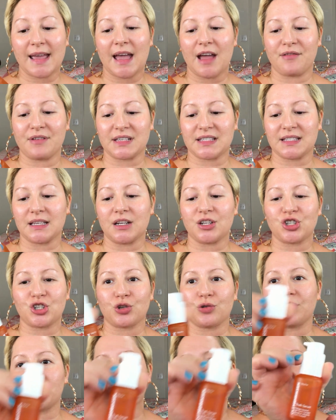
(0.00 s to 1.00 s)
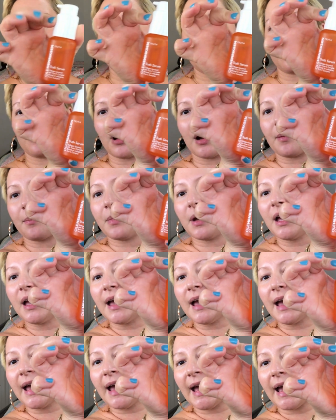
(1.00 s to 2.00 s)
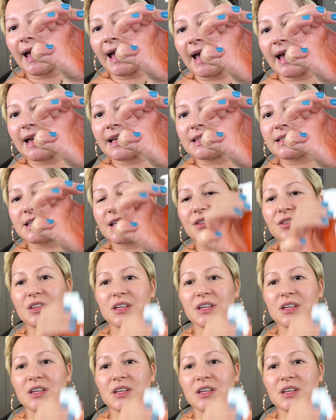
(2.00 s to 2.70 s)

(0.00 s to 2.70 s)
Henriksen Truth Serum, and